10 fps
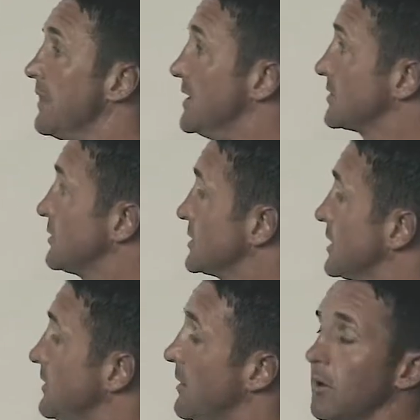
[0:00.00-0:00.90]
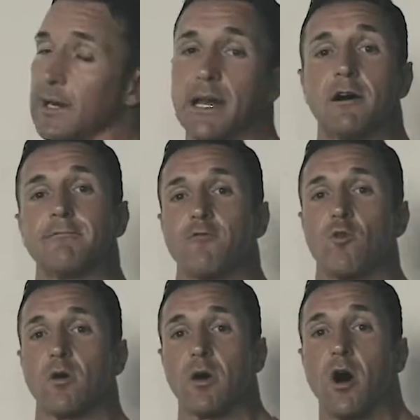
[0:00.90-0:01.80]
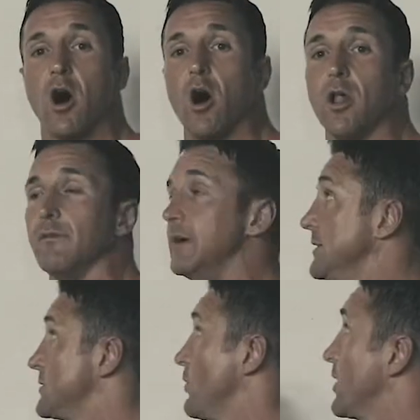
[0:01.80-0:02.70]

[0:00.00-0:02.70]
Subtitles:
This one's going to be a breakdown for all of it. So we're